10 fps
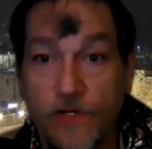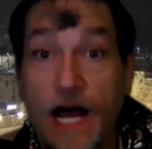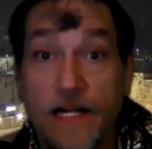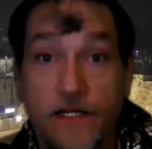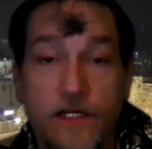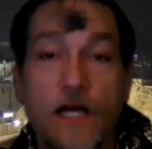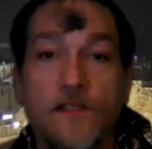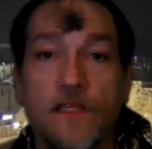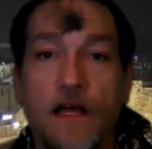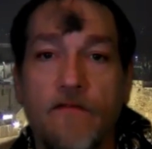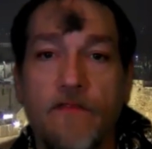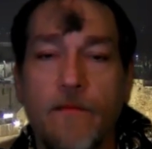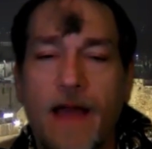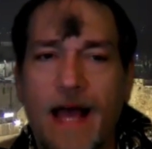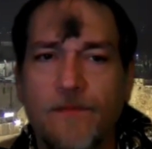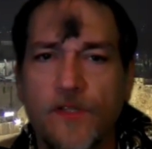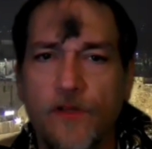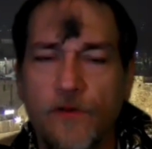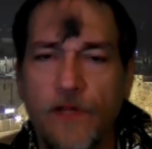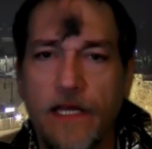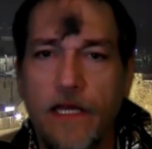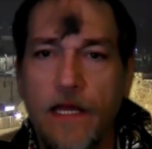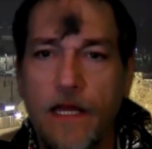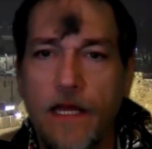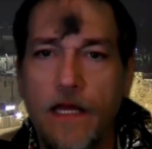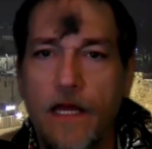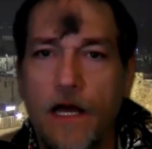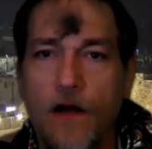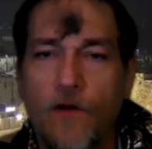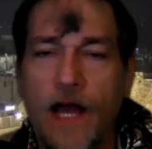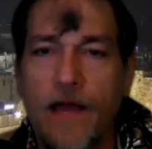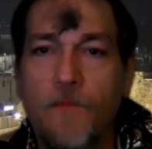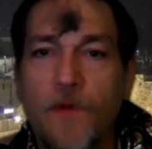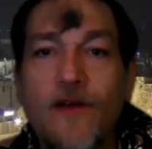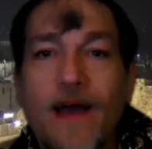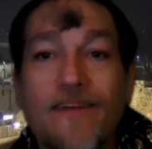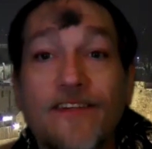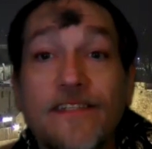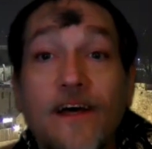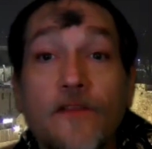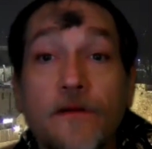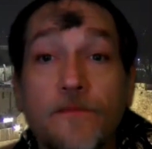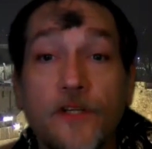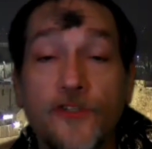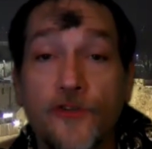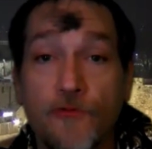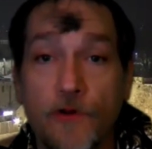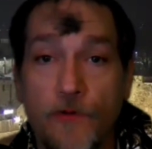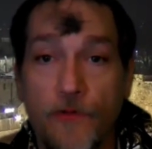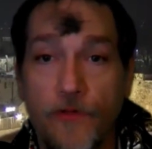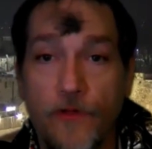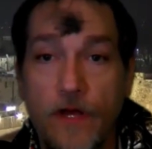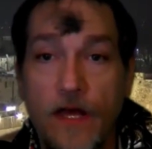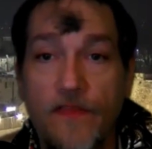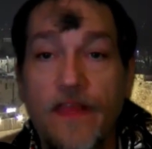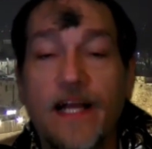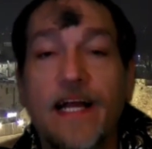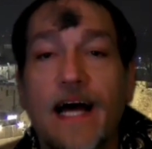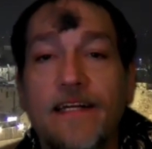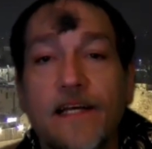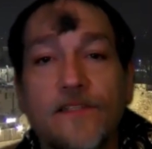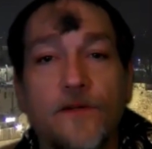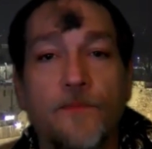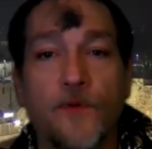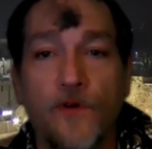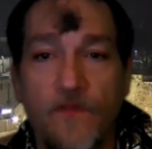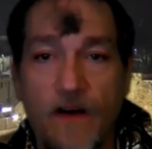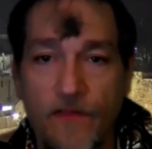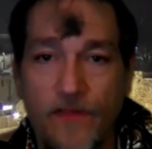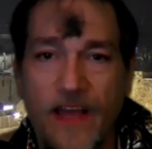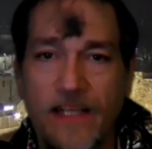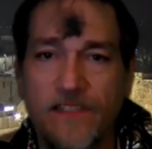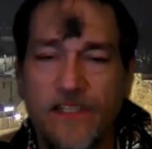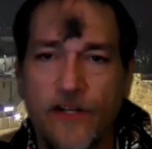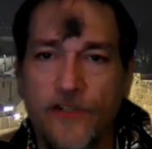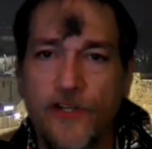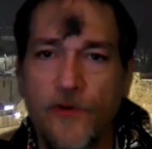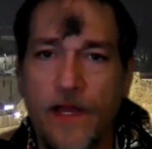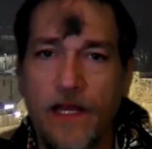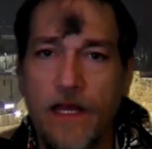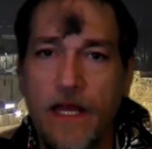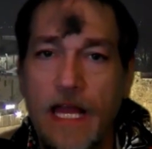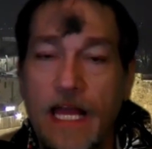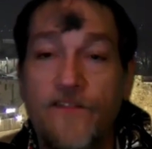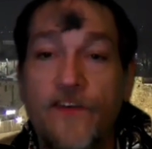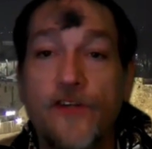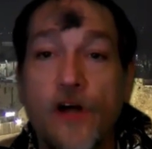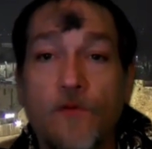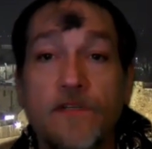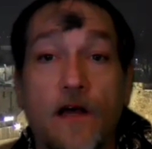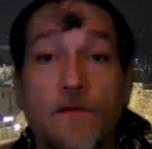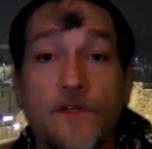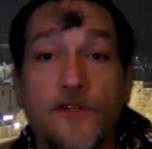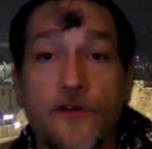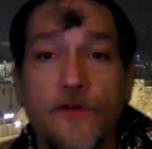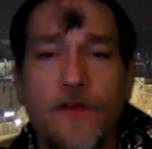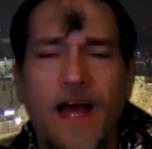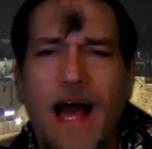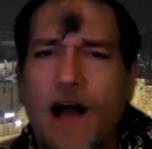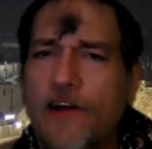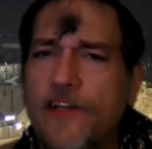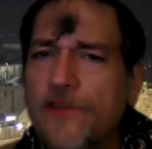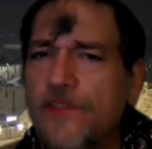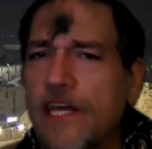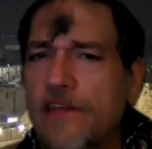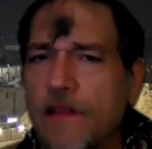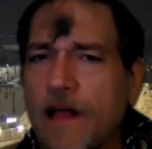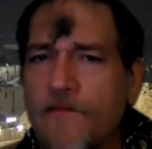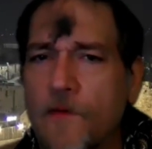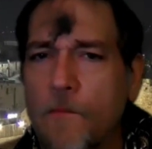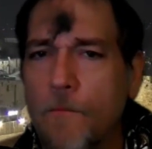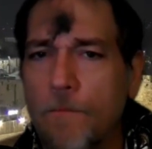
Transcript: God does love them, absolutely. Okay. But you have to tell them the truth that God doesn't approve of the things that they're doing. If you don't tell them the truth, how can you say you love them?